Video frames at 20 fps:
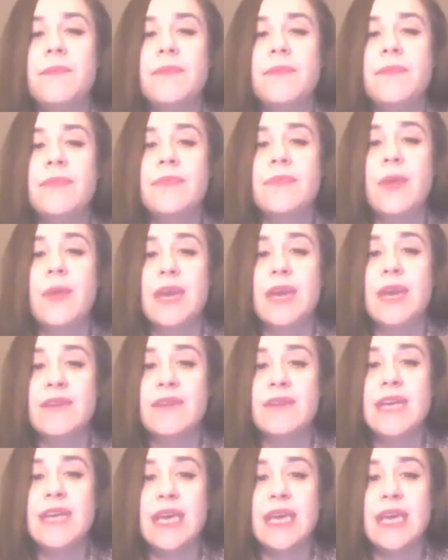They were
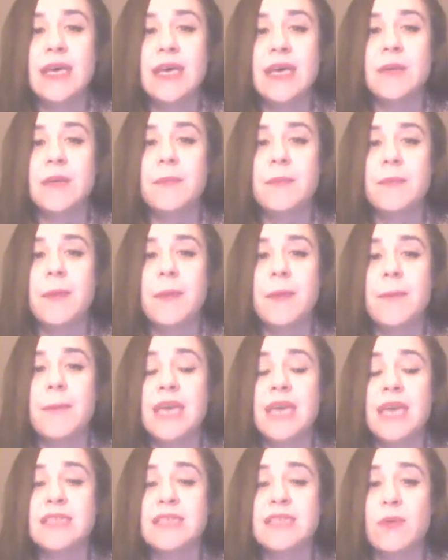given to him
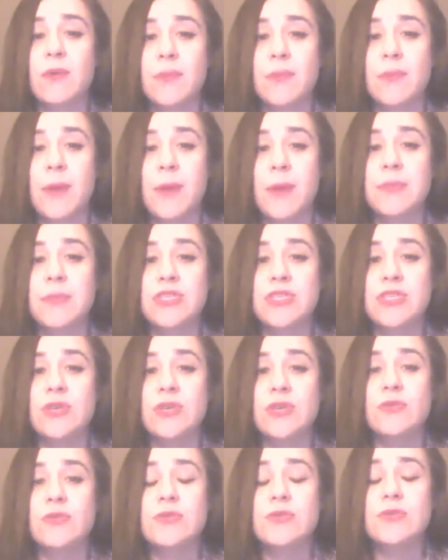because they were the puppets
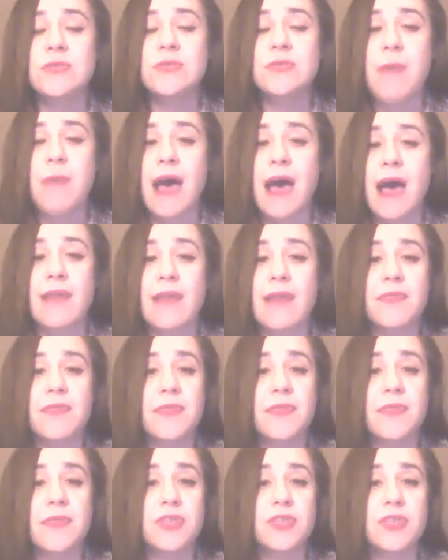used by
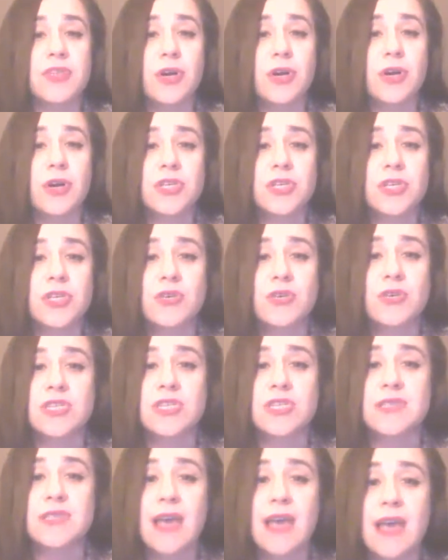the church in
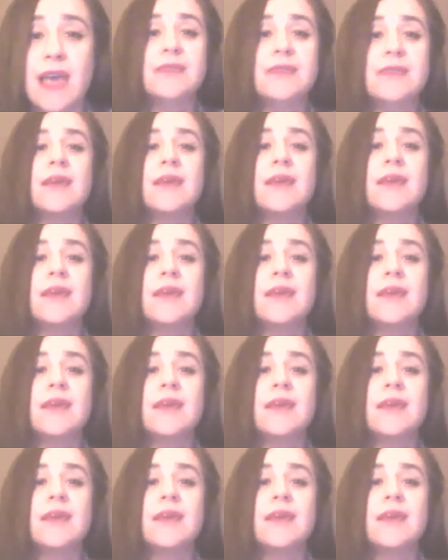Christian Science